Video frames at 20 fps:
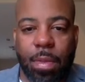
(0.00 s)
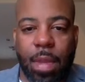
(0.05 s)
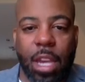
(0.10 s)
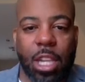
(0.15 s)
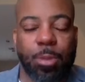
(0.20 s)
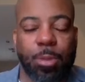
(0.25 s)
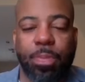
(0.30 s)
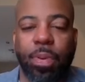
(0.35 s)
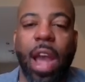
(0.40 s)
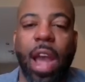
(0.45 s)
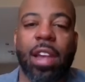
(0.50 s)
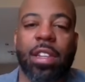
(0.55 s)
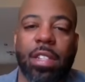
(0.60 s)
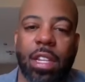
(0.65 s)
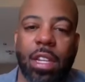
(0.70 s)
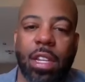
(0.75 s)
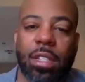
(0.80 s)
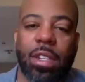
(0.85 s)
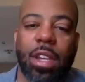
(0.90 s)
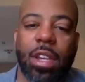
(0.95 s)
It's
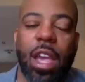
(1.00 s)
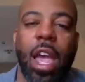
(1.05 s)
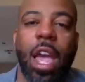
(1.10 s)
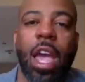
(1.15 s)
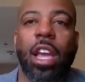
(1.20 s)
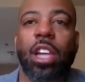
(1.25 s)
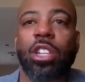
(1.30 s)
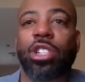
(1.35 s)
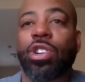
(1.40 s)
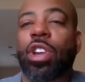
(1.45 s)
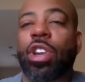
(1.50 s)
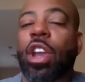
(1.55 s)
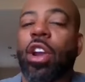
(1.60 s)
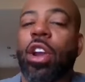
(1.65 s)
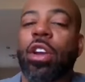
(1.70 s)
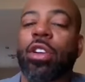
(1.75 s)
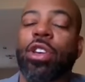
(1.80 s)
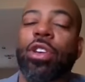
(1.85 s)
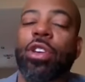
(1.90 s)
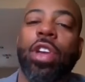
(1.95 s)
priceless because
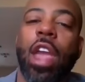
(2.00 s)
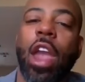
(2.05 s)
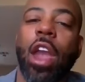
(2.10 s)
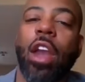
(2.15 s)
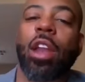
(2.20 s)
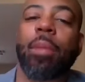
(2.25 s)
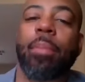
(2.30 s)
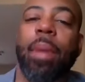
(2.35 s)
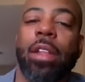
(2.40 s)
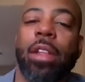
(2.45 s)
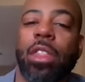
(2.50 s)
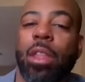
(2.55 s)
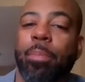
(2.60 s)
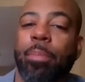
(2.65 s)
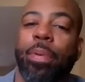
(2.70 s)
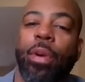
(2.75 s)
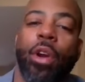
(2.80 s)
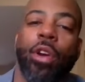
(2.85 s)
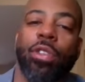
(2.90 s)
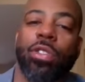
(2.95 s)
you're caring about the
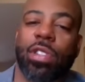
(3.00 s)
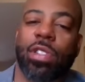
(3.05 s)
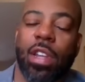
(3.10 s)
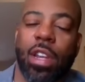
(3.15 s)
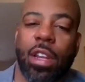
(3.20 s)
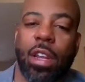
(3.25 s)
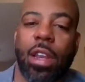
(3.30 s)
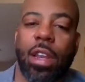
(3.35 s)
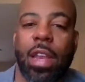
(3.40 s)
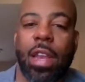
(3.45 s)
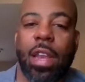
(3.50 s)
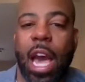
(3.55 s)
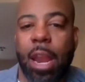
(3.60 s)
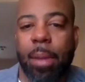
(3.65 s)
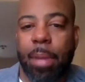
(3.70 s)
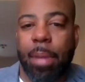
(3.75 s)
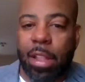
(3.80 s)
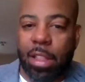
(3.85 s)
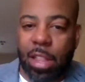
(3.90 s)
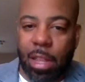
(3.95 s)
person, not
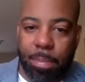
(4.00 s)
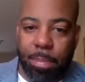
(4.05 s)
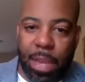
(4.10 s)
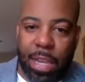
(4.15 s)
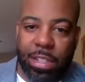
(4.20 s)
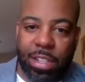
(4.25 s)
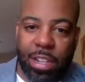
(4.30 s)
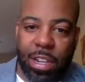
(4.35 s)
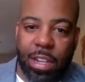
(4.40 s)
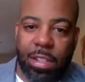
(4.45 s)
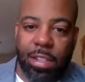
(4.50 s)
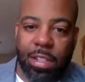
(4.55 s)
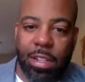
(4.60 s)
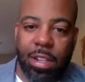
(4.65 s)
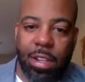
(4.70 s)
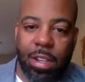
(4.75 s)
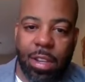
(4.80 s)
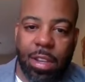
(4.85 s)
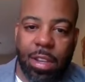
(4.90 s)
about the business.